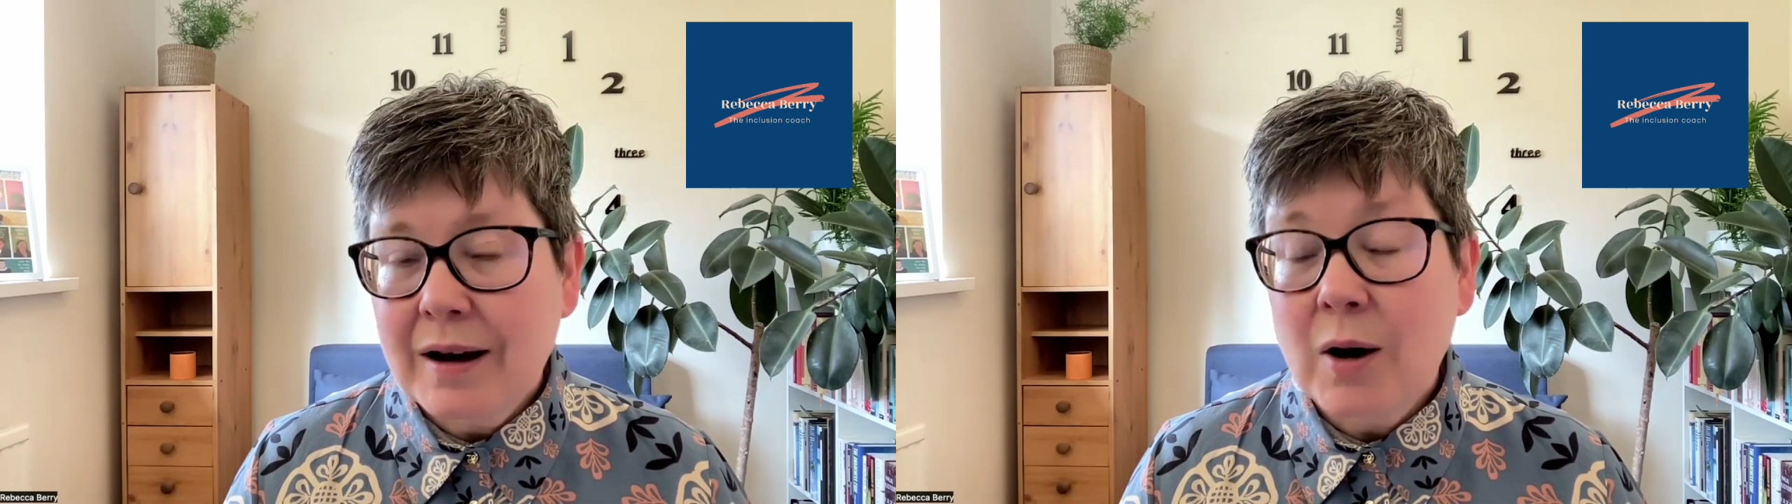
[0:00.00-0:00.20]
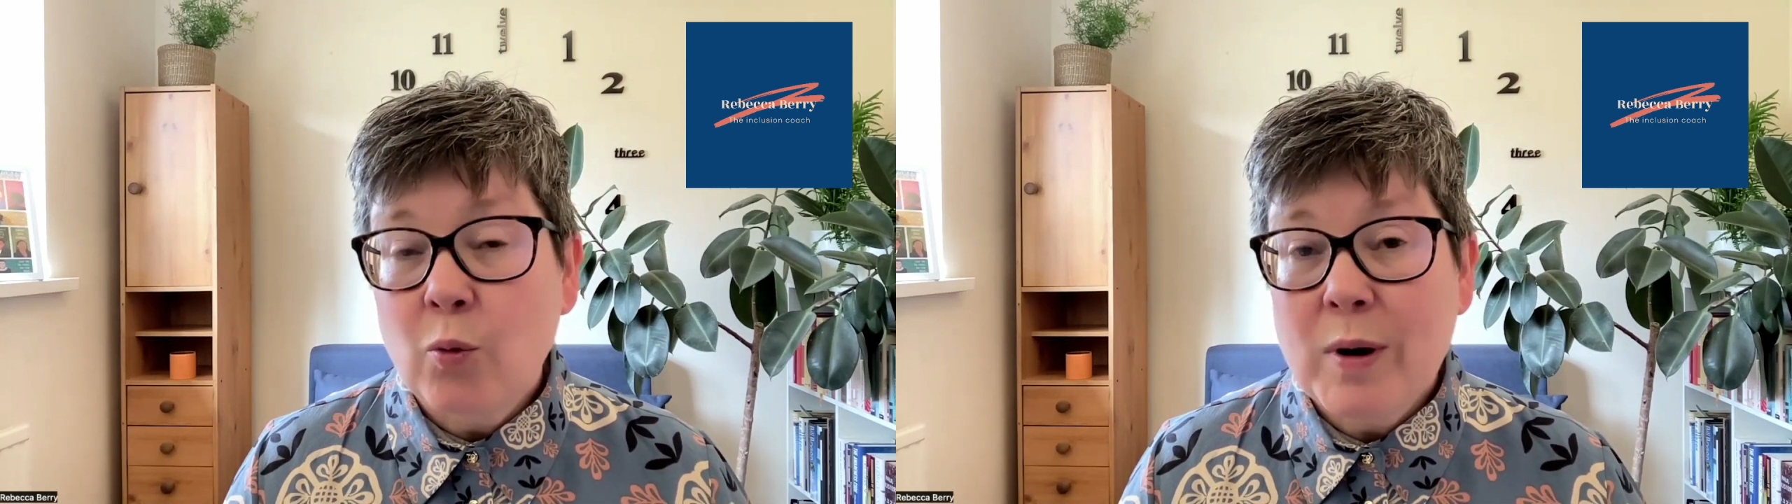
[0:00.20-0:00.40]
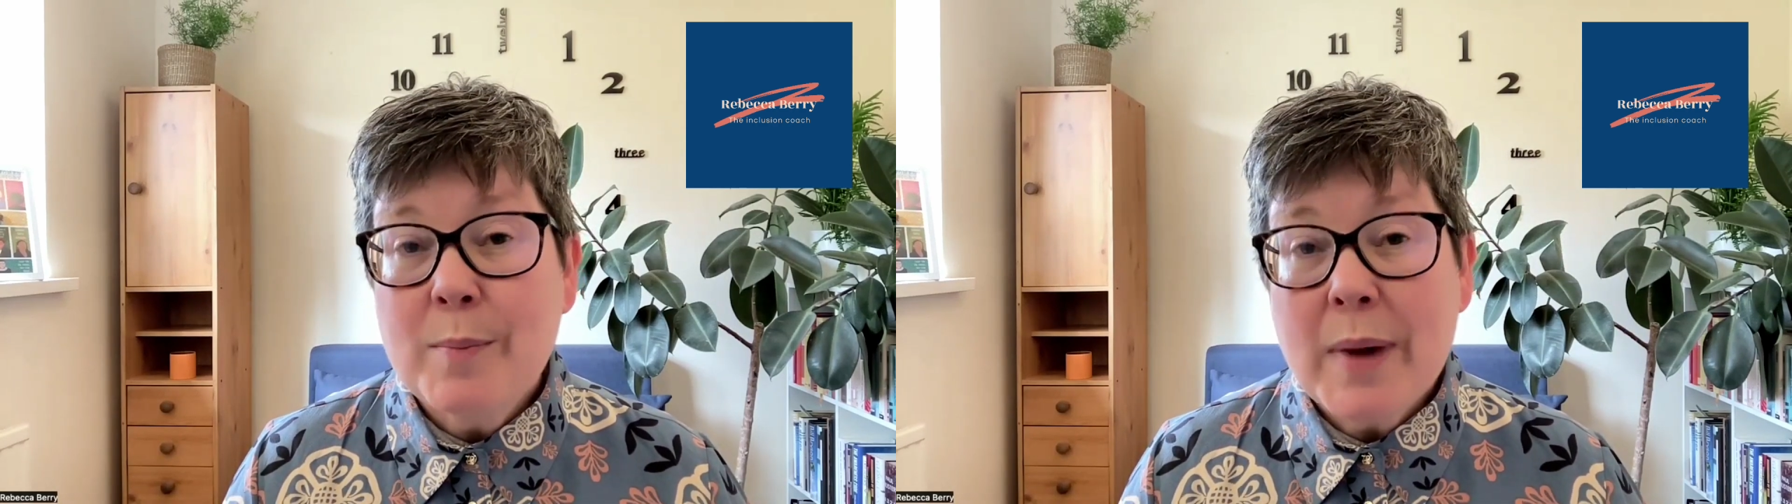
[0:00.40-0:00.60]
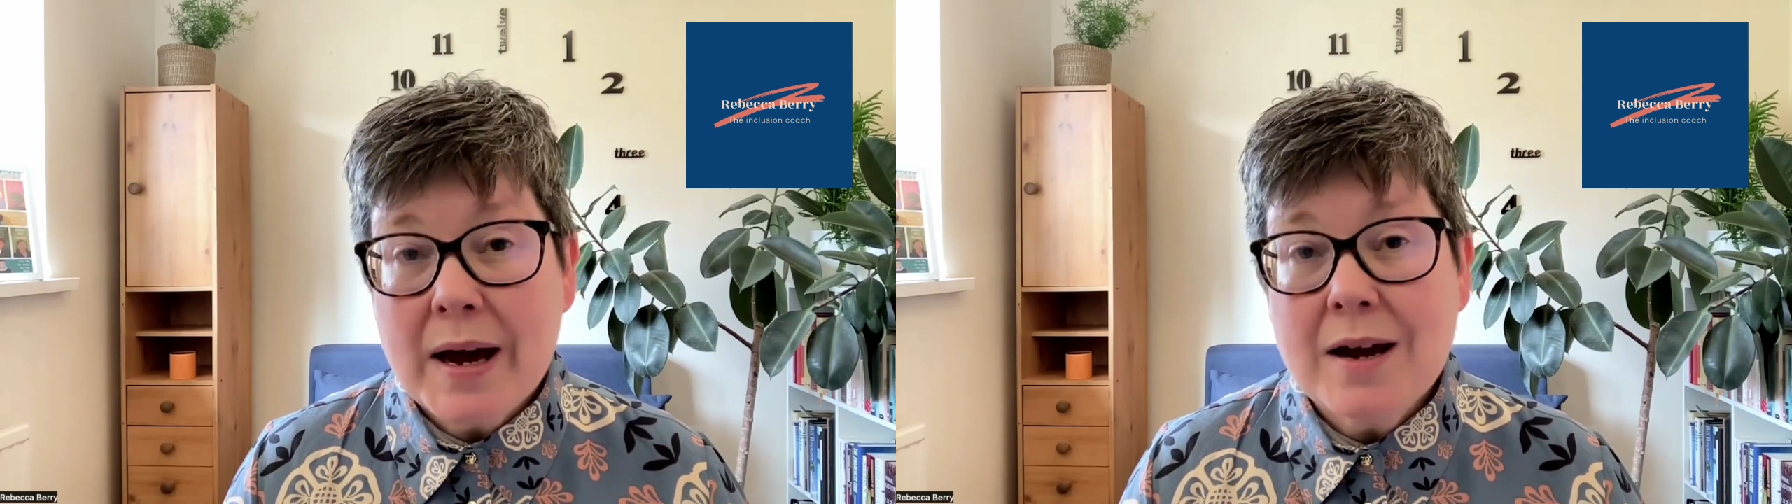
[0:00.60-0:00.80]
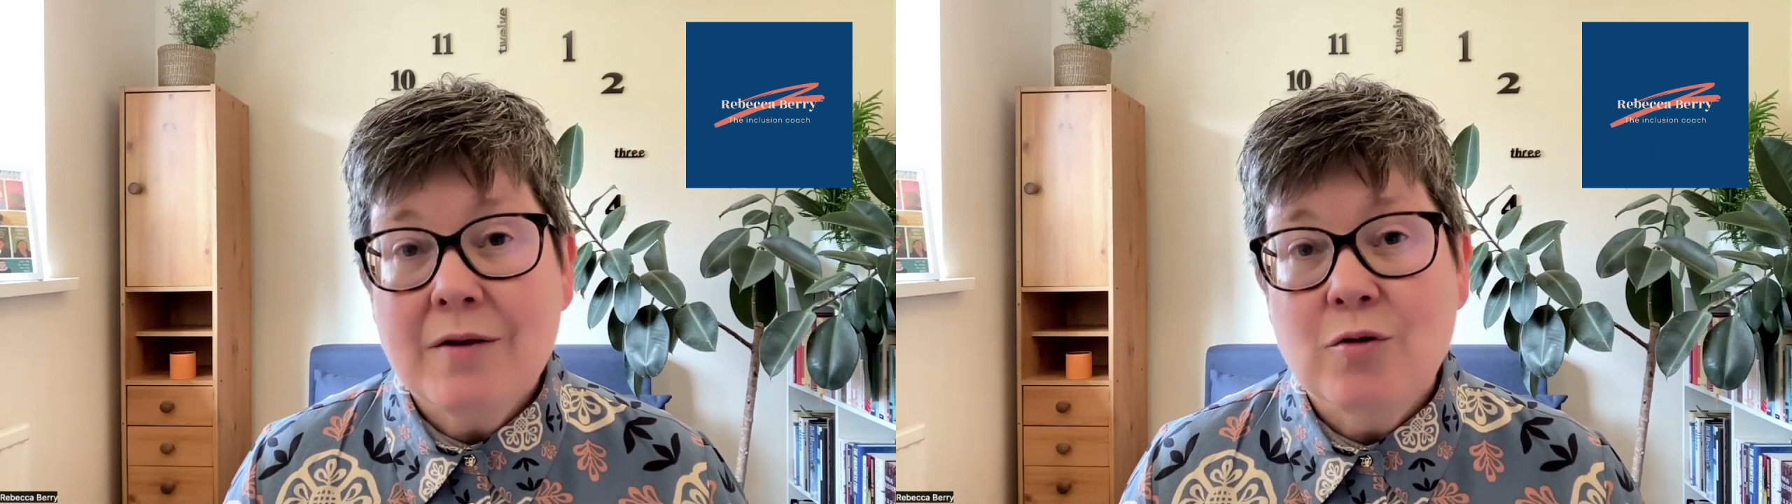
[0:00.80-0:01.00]
And we
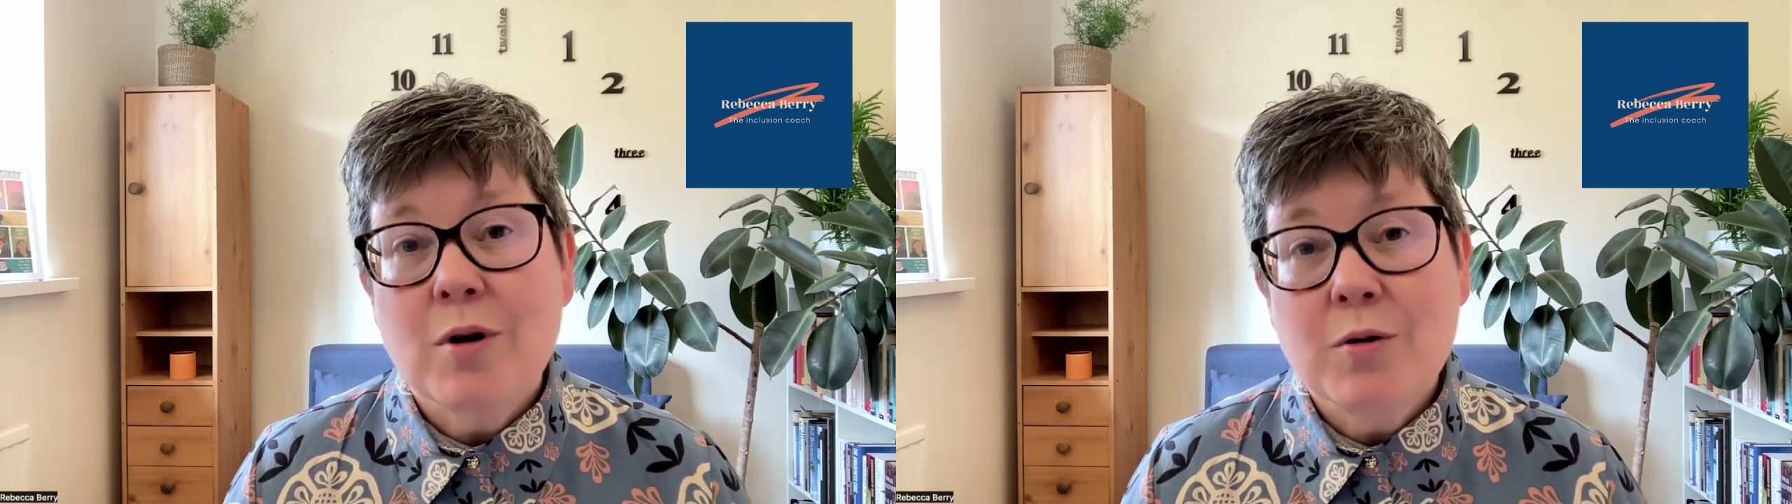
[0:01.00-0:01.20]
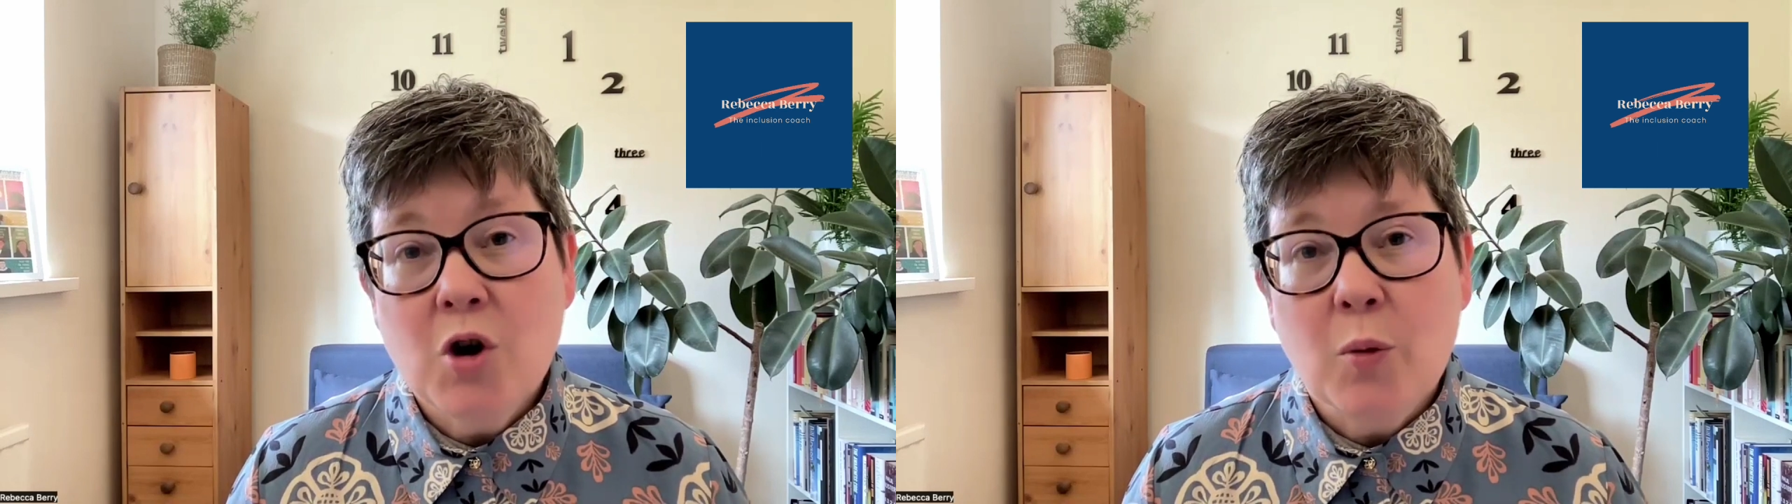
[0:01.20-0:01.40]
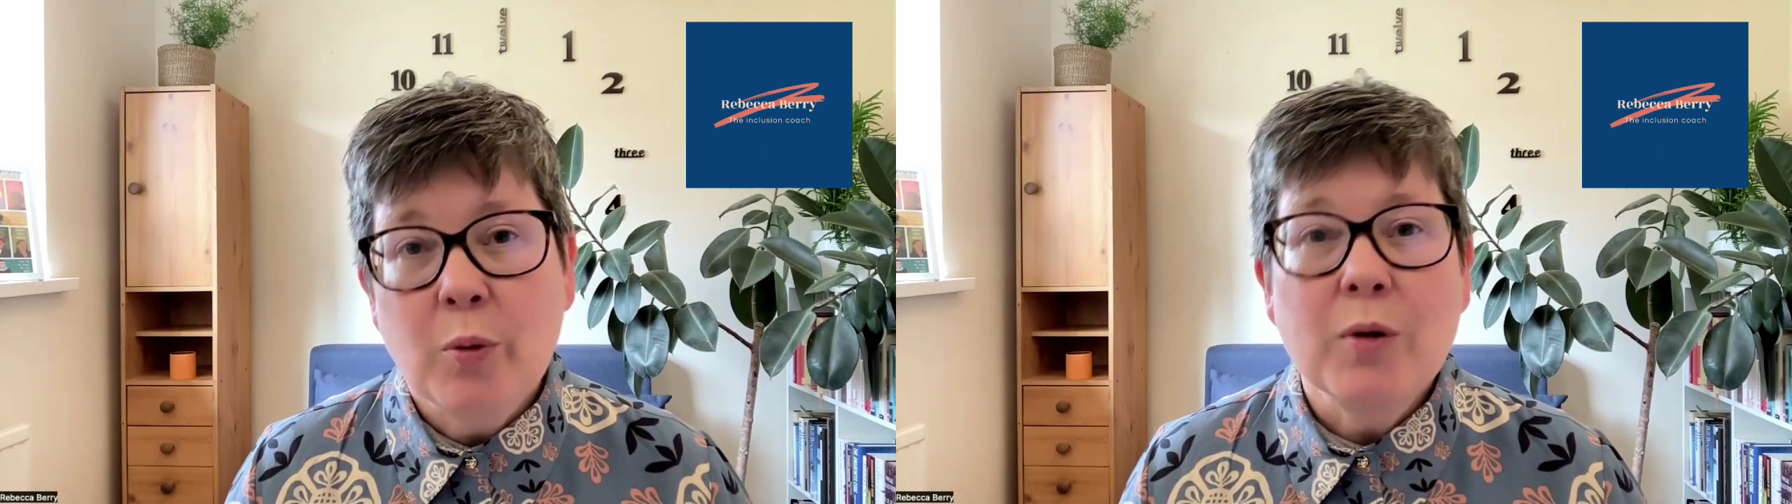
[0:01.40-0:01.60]
may have grown up